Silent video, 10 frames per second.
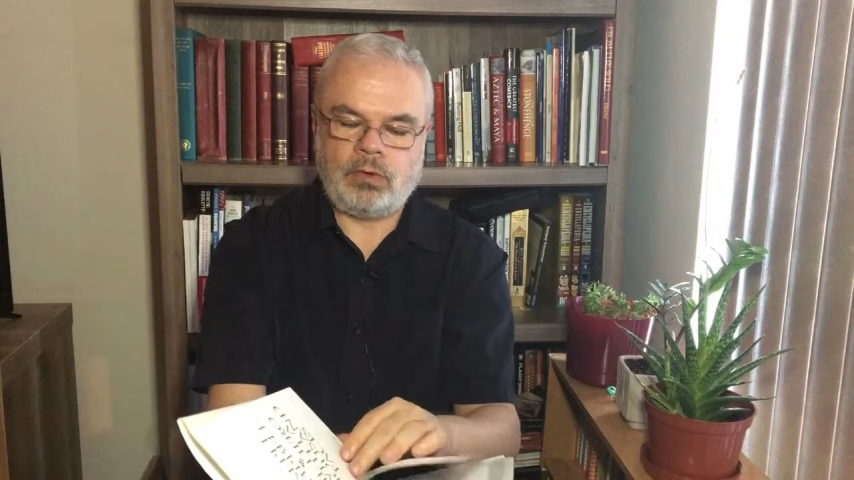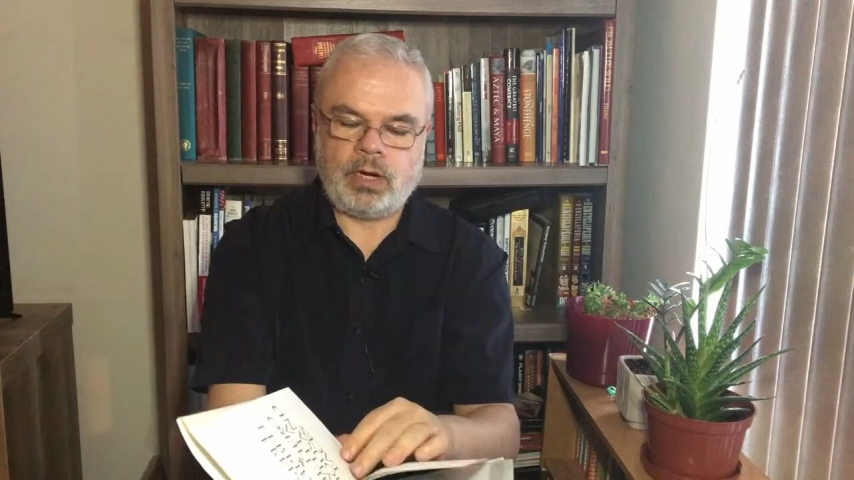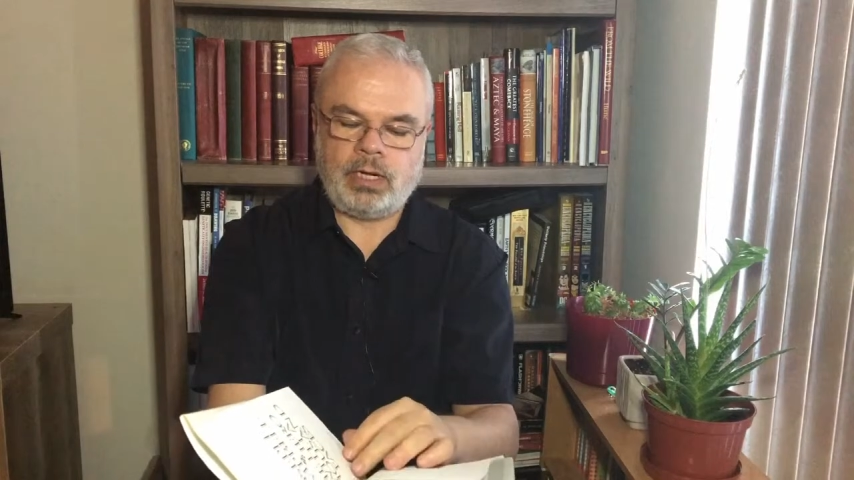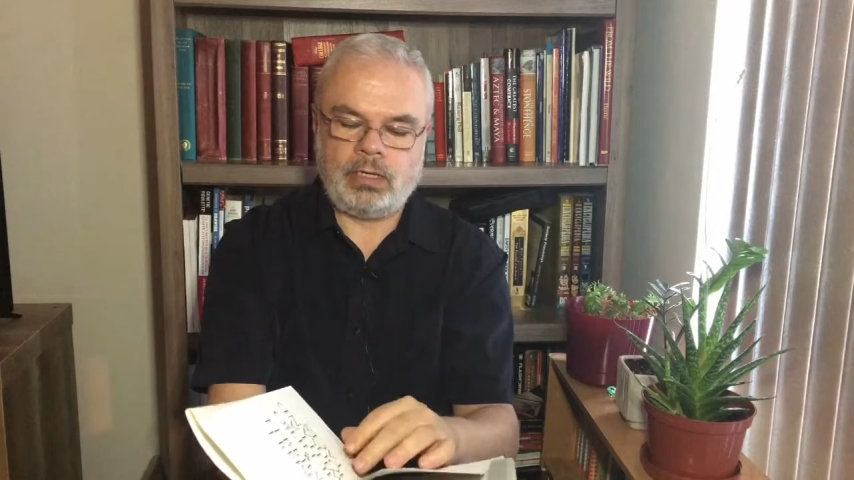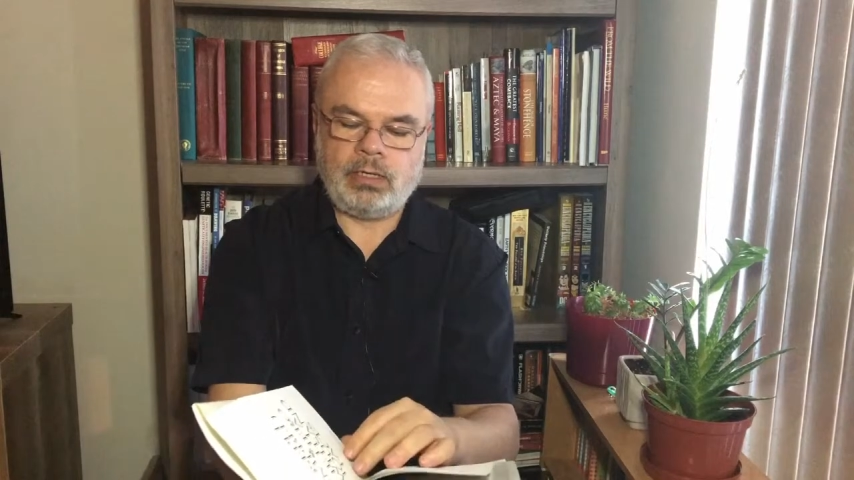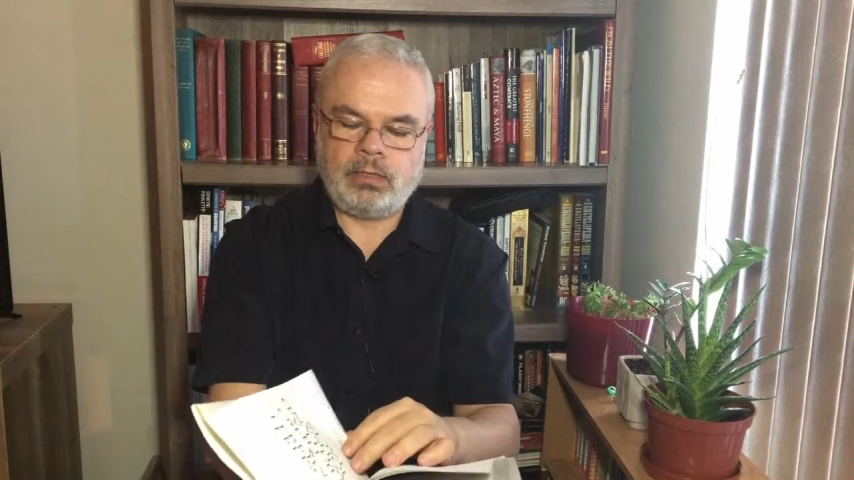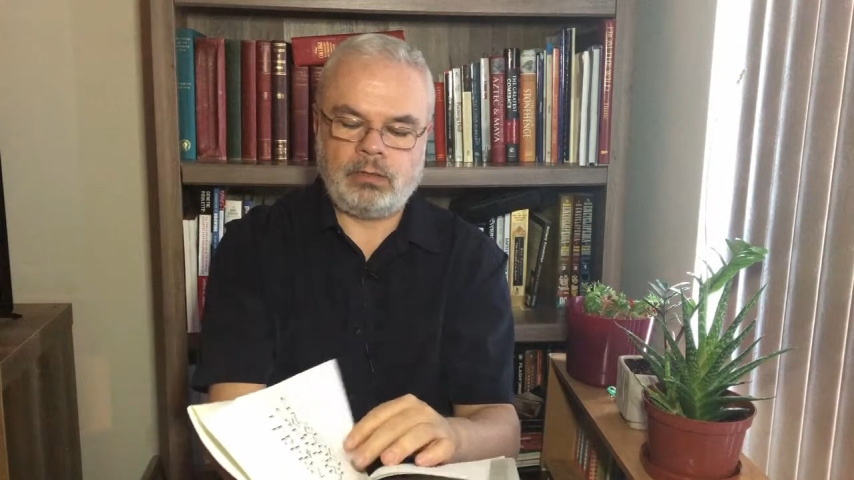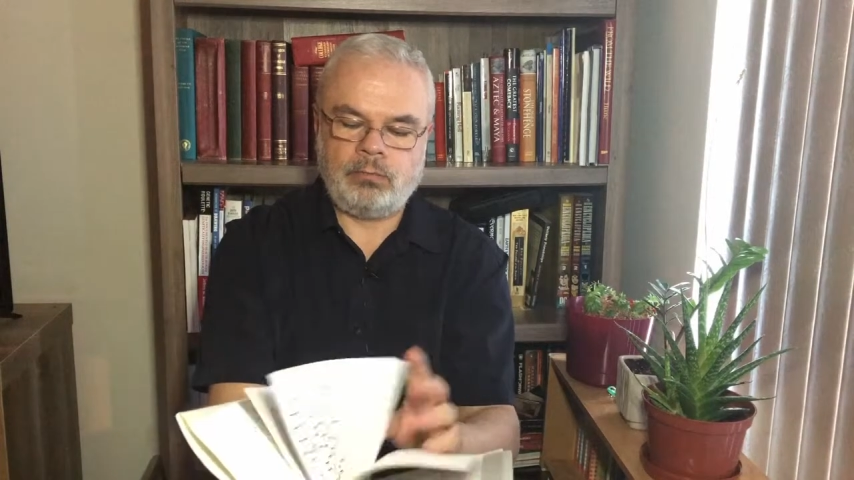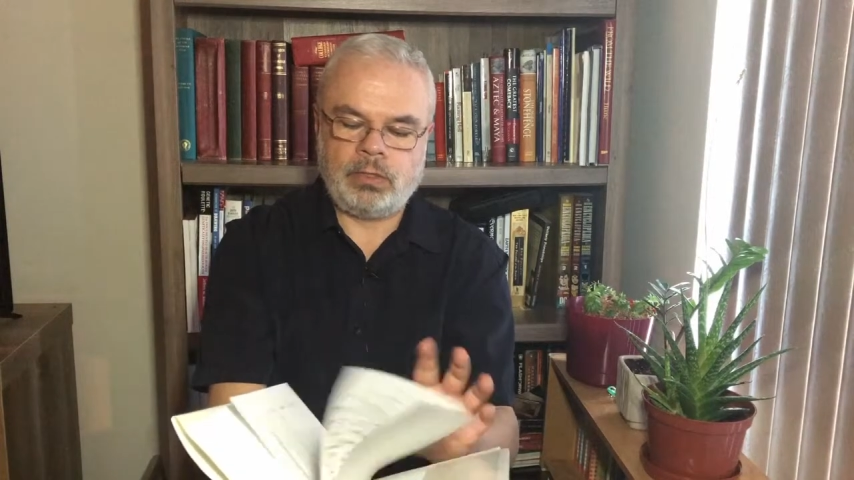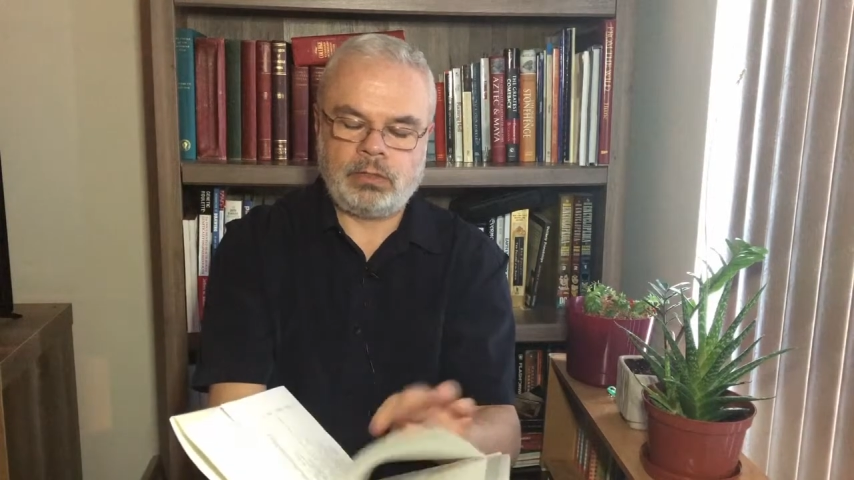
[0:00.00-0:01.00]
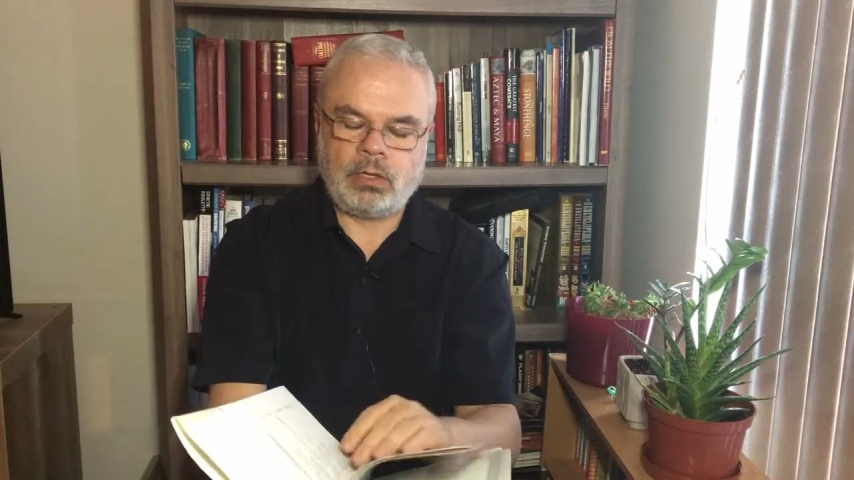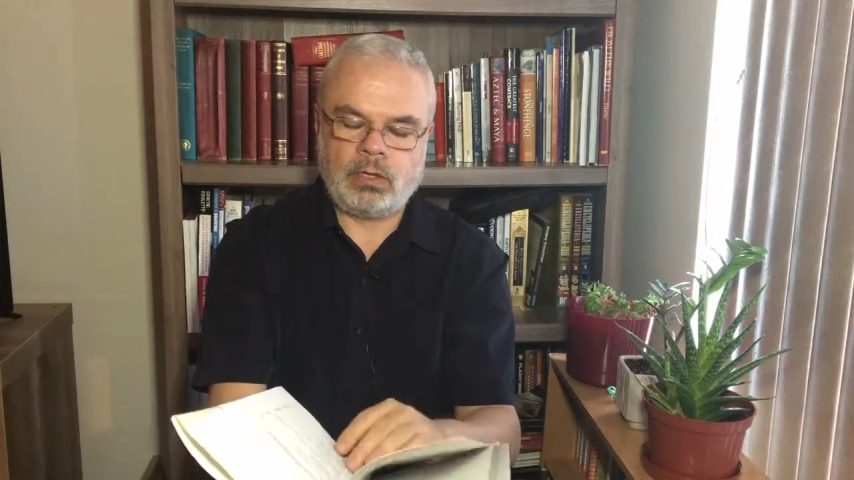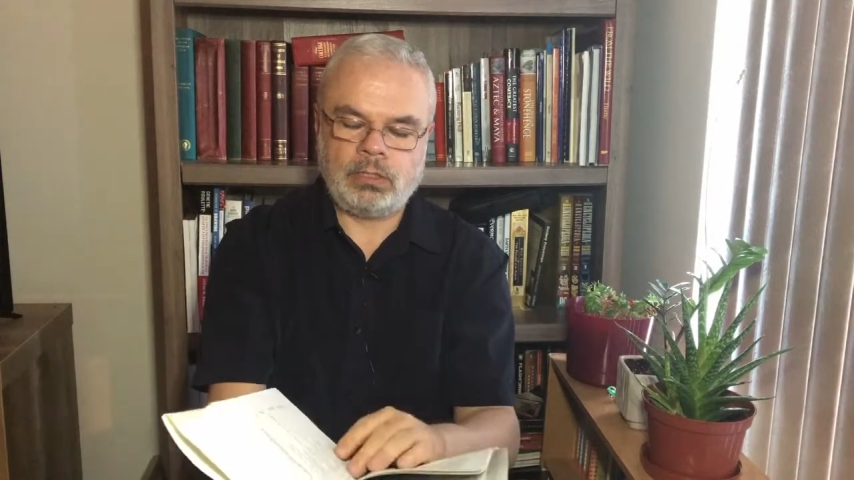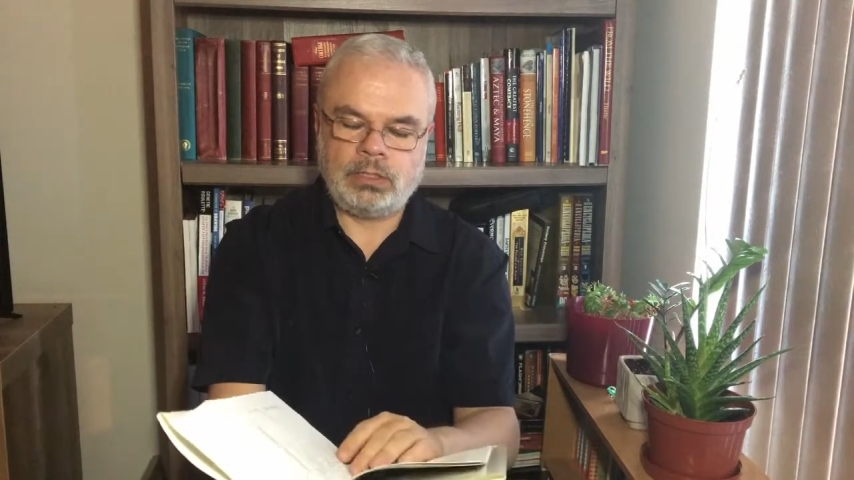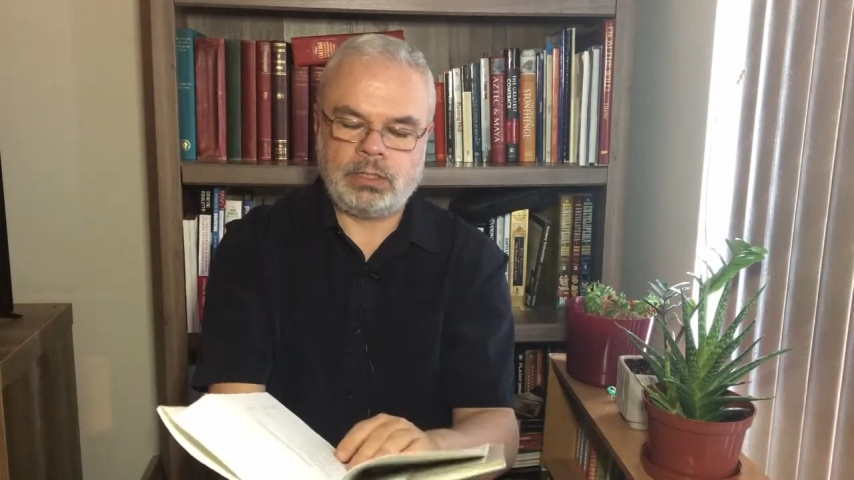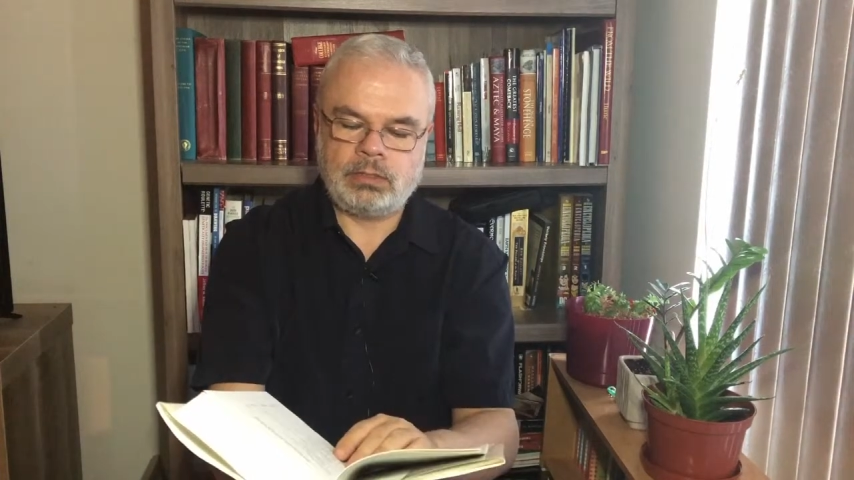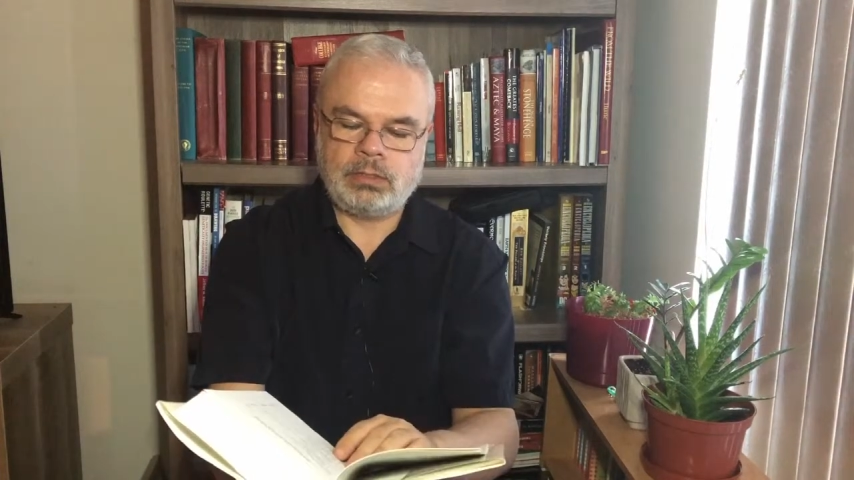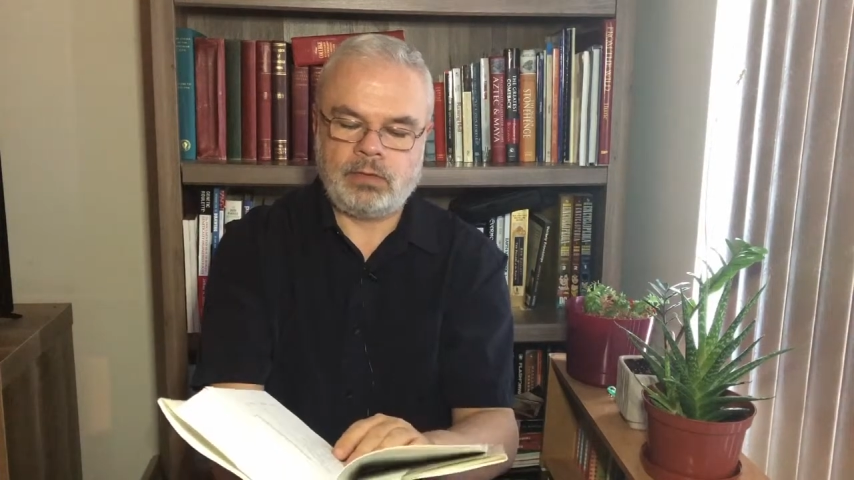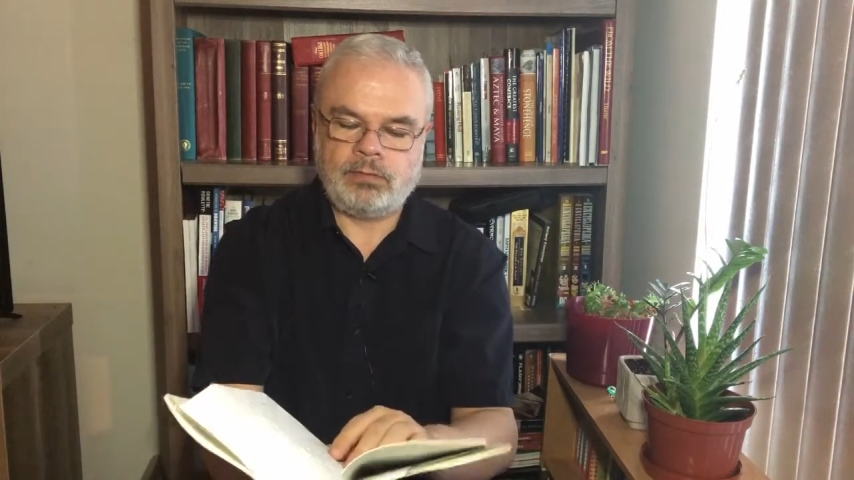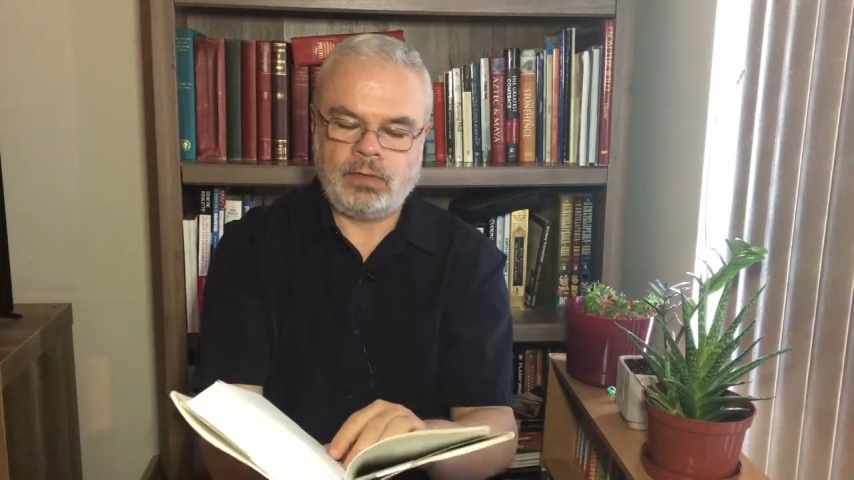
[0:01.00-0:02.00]
writing or mythology and
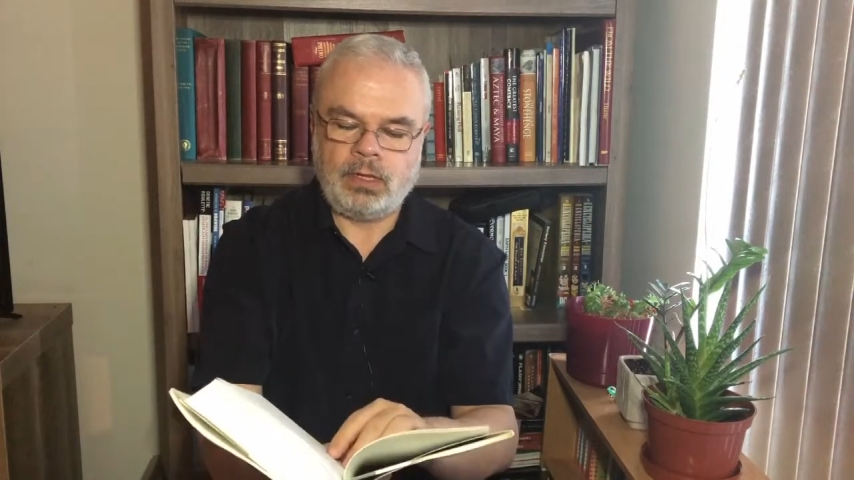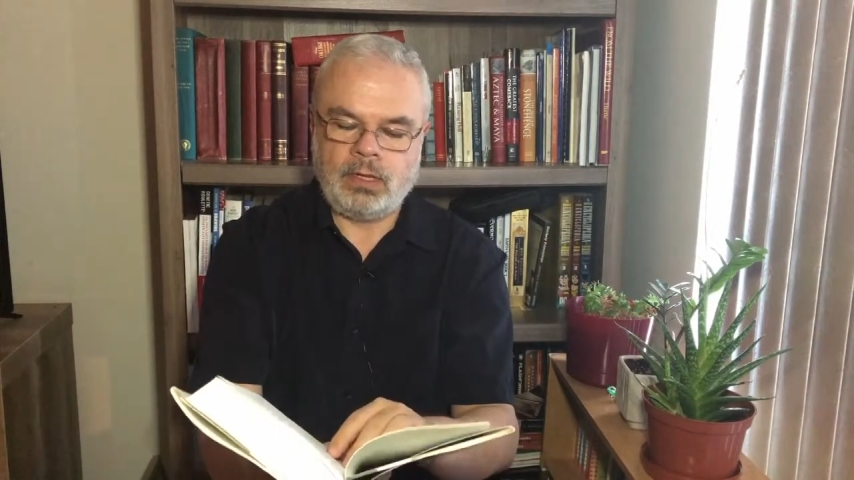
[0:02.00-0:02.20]
stuff,